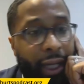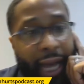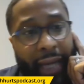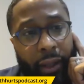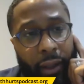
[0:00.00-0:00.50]
in
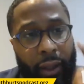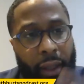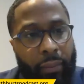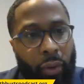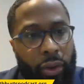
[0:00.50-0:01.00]
Canada
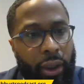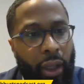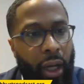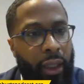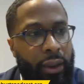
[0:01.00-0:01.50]
the abortion
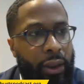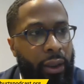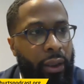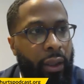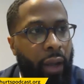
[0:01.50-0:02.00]

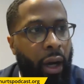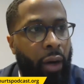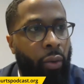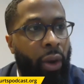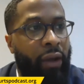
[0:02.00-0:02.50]
laws
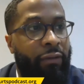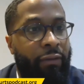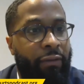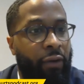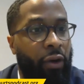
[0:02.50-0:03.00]
are way
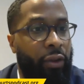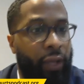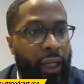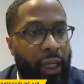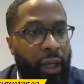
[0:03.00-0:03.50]
further
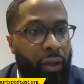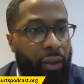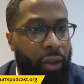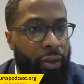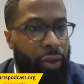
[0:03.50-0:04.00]
than any
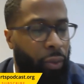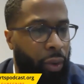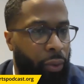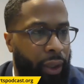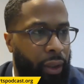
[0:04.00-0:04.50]
other country
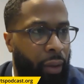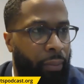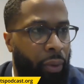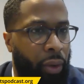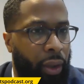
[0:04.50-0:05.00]
where we could
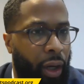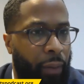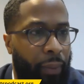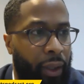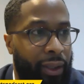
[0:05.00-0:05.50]
abort
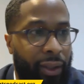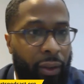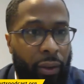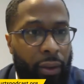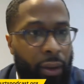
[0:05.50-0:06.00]
up
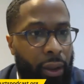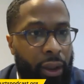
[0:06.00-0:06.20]
until